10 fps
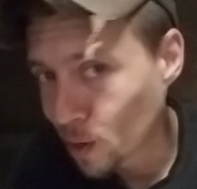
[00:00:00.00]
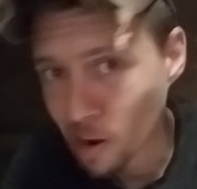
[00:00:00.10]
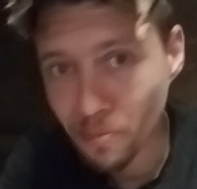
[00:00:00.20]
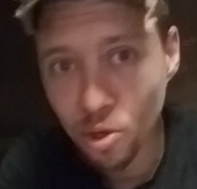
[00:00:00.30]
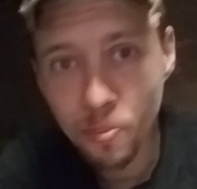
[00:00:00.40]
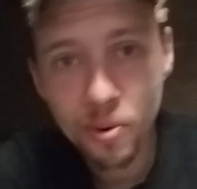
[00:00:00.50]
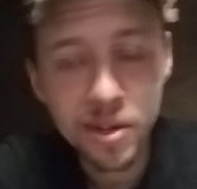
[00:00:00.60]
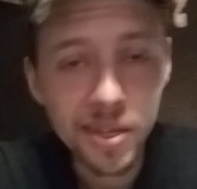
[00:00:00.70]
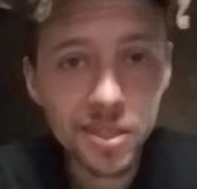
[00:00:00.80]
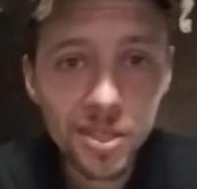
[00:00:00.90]
out
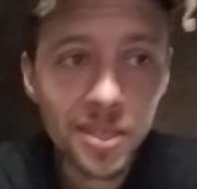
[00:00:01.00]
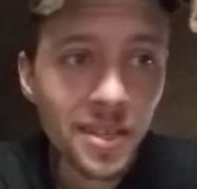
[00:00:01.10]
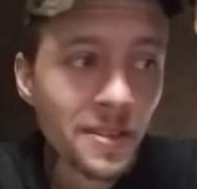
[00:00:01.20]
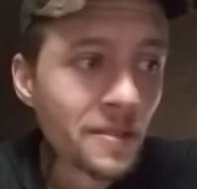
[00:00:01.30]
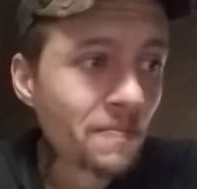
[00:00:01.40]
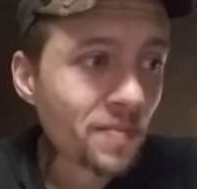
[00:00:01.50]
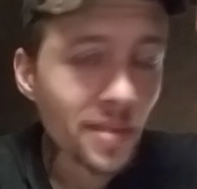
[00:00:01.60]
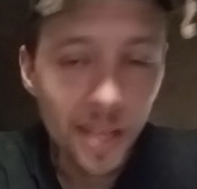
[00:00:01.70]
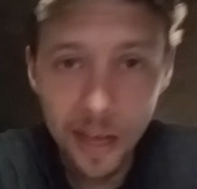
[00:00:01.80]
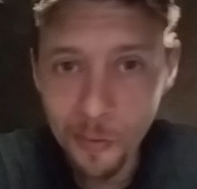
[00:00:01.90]
blueprints,
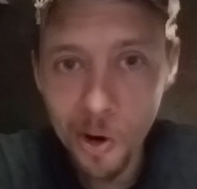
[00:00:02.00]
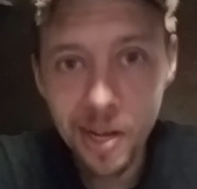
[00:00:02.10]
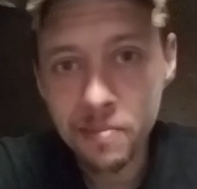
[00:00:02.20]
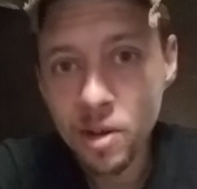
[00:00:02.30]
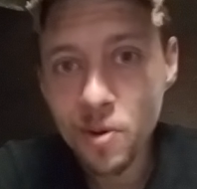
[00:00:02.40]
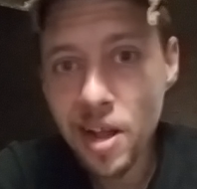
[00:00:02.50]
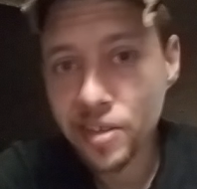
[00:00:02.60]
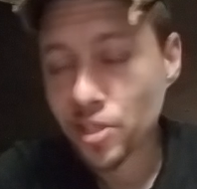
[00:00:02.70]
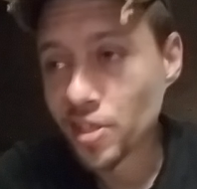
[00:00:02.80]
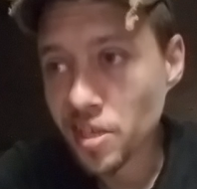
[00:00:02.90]
got to work on my
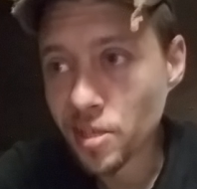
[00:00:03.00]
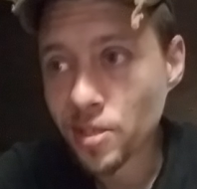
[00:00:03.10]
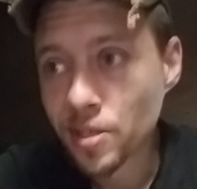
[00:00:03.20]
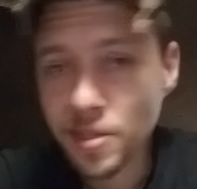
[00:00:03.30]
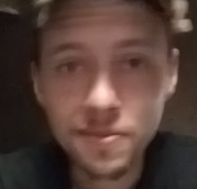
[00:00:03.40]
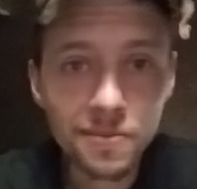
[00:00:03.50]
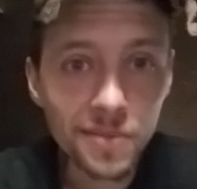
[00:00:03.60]
rock sheets,